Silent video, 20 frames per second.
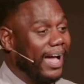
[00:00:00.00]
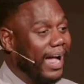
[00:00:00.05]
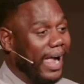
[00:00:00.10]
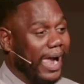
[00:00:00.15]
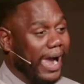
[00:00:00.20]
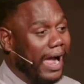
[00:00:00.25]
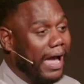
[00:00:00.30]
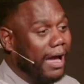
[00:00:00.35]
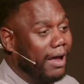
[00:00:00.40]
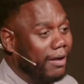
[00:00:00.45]

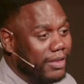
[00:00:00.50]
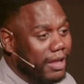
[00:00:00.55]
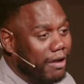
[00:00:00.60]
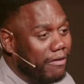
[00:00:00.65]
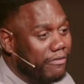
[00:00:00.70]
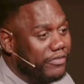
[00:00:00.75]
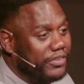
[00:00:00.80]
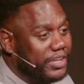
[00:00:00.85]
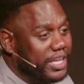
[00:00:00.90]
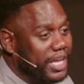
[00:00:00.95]
I'll
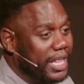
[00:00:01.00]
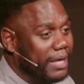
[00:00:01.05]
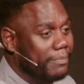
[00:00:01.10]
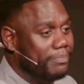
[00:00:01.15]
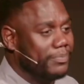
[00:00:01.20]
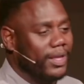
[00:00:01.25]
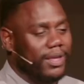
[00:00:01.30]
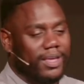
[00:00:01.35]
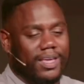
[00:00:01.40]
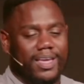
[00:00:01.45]
never forget
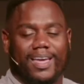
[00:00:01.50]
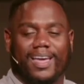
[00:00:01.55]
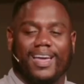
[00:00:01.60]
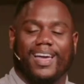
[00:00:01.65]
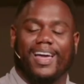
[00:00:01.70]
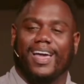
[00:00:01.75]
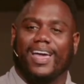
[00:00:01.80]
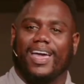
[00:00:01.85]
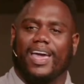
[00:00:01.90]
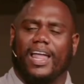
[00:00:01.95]
it.
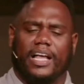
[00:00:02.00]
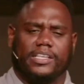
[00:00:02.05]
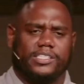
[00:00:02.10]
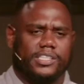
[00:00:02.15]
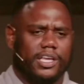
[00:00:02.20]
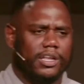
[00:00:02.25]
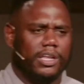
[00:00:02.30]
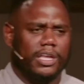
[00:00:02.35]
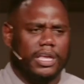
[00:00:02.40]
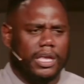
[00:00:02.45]
I
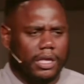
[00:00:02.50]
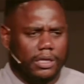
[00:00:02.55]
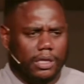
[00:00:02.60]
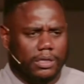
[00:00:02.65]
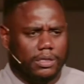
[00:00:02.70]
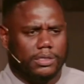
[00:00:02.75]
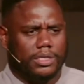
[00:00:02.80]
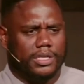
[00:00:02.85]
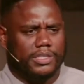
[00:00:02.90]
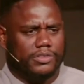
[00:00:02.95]
said,
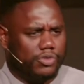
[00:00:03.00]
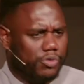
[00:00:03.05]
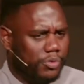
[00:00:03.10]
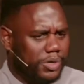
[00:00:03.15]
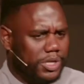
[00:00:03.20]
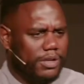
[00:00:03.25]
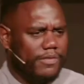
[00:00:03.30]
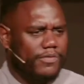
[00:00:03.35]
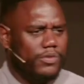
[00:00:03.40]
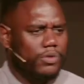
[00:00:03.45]

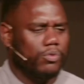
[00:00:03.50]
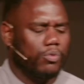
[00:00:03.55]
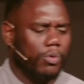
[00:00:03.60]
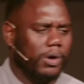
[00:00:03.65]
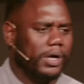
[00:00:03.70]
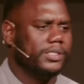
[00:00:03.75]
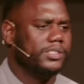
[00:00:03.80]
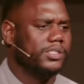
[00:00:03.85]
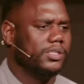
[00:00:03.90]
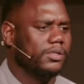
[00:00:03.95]
Do any of you
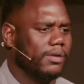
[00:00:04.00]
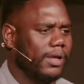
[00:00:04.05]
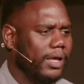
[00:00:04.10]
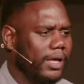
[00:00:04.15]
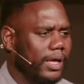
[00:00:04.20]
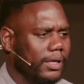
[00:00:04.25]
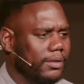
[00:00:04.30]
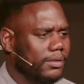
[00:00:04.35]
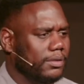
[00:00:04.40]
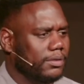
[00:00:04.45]
want to
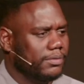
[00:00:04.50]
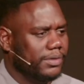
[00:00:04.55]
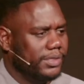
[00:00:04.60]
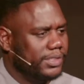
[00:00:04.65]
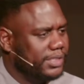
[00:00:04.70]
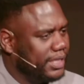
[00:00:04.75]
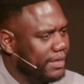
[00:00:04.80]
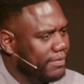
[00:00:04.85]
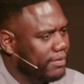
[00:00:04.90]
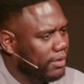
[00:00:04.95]

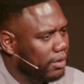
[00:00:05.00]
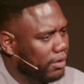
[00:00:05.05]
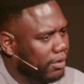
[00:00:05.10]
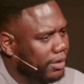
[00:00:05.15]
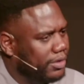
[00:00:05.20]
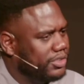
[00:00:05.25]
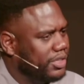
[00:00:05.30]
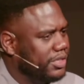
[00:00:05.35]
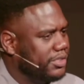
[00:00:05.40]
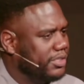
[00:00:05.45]
receive the
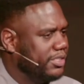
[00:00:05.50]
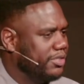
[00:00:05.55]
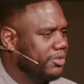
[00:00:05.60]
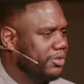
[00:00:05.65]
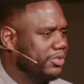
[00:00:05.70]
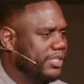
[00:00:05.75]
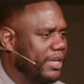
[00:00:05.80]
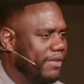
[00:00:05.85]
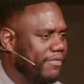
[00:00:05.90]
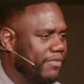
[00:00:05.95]
Lord Jesus as
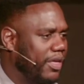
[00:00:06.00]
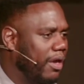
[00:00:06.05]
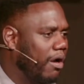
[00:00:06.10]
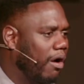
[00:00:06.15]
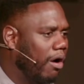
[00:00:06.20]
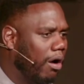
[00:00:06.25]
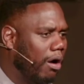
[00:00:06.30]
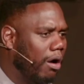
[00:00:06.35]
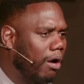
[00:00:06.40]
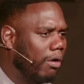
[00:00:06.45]
your Savior? They
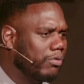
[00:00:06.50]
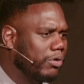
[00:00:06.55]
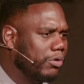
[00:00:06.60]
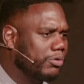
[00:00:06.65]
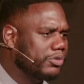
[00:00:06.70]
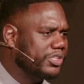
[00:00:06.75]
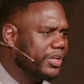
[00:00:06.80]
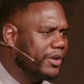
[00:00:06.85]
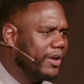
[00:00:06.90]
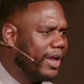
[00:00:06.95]
all
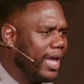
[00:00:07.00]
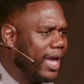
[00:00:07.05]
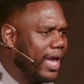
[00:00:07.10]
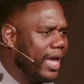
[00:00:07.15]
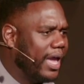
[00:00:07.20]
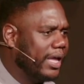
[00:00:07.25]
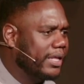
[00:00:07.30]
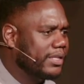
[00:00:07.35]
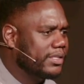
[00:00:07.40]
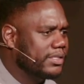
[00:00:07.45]
rose their
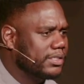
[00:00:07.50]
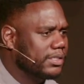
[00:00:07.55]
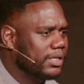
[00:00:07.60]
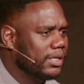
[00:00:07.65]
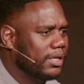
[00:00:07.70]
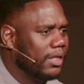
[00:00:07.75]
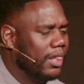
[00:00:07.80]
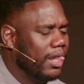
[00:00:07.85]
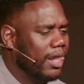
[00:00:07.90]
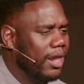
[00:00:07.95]
hands.
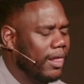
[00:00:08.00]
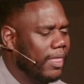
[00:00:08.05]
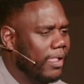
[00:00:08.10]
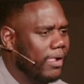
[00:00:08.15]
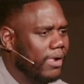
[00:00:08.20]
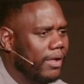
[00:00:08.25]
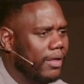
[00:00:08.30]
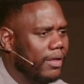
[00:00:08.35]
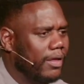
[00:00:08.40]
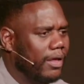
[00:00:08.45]

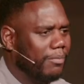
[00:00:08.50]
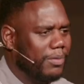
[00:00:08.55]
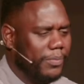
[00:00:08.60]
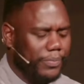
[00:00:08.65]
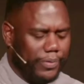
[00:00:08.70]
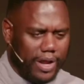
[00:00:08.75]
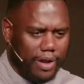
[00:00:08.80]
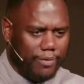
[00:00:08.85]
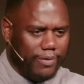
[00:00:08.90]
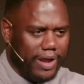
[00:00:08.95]
We
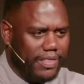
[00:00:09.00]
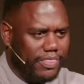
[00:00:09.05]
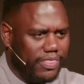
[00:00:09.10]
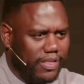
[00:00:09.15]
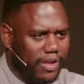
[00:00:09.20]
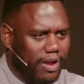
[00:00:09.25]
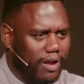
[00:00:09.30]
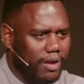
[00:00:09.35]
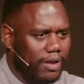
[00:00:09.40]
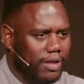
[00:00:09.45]
prayed right
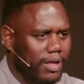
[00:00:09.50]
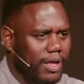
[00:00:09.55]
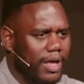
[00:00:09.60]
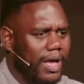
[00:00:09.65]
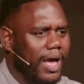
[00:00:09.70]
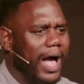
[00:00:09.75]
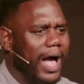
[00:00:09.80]
there.